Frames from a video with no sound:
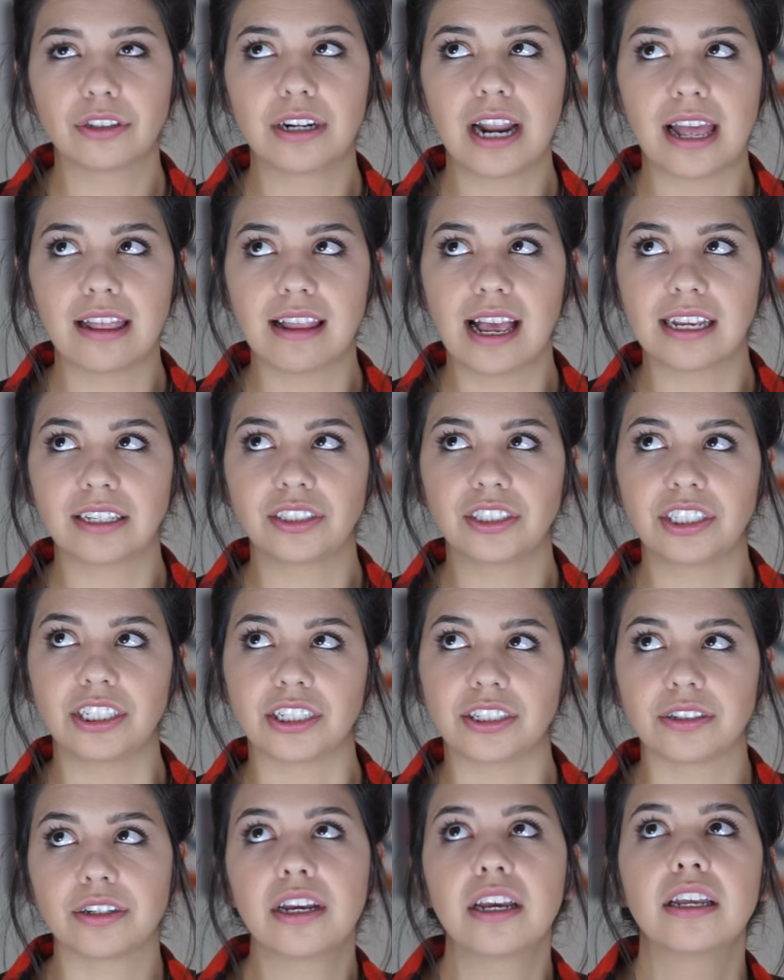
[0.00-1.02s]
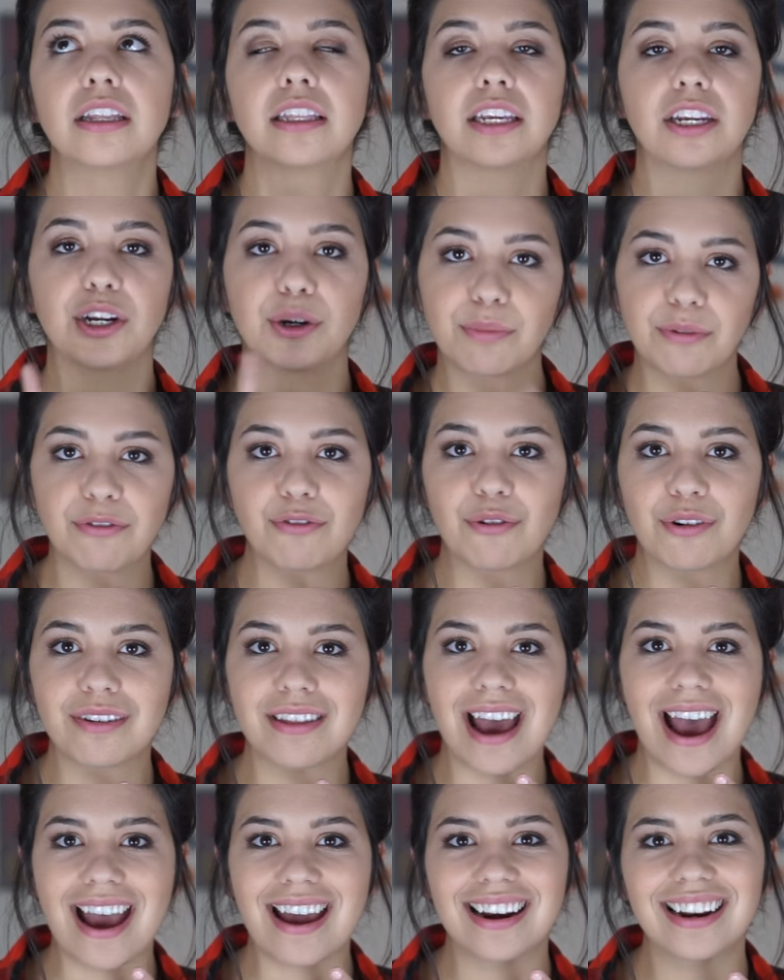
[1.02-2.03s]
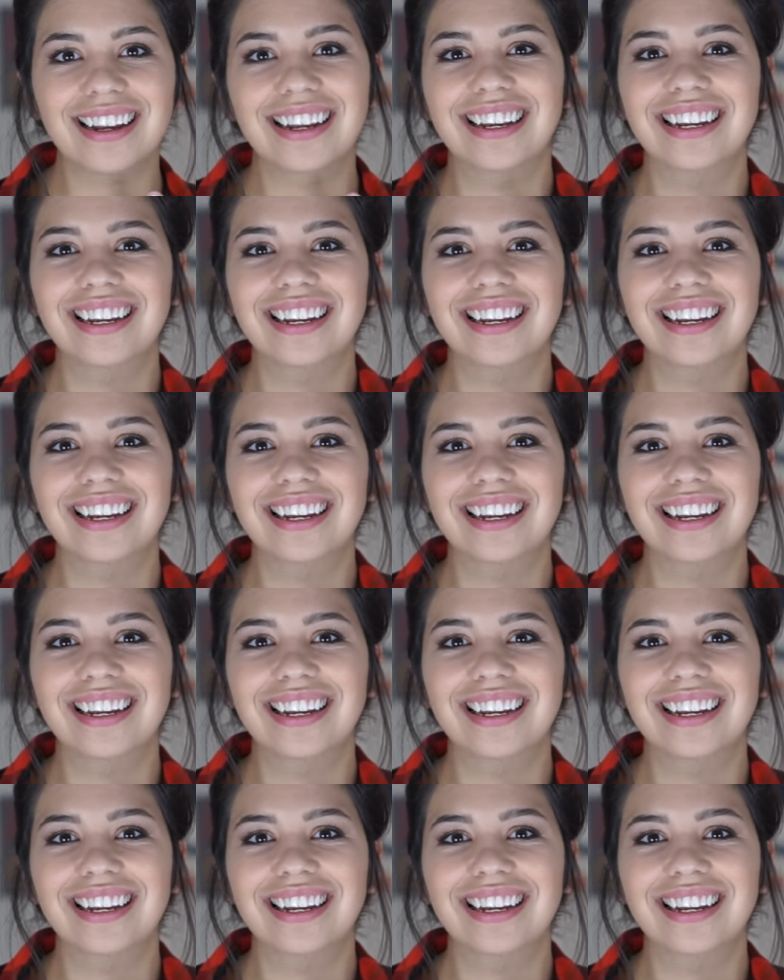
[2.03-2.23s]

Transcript: Not last year, the year before that